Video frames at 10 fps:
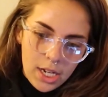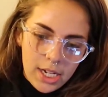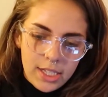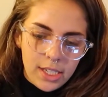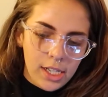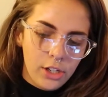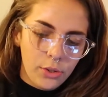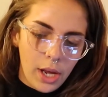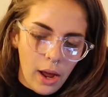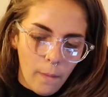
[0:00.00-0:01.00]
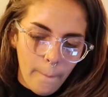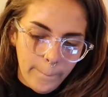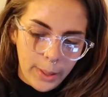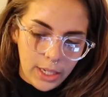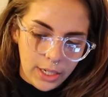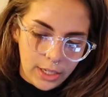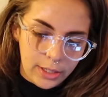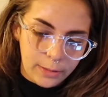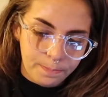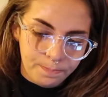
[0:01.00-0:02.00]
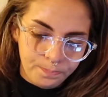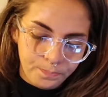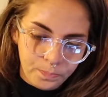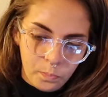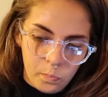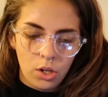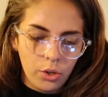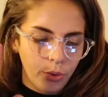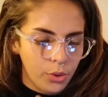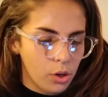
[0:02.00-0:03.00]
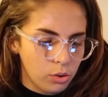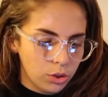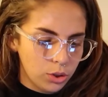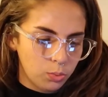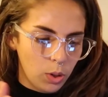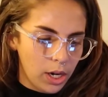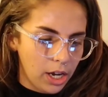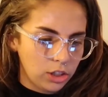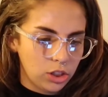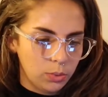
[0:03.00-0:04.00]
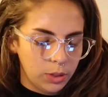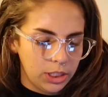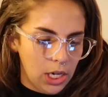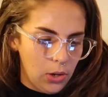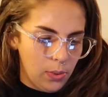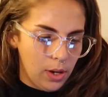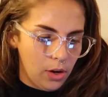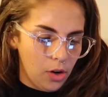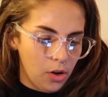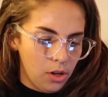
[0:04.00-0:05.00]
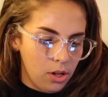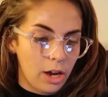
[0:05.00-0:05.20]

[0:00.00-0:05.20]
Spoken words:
It's tea, no doubt, but who knows what actually went down there.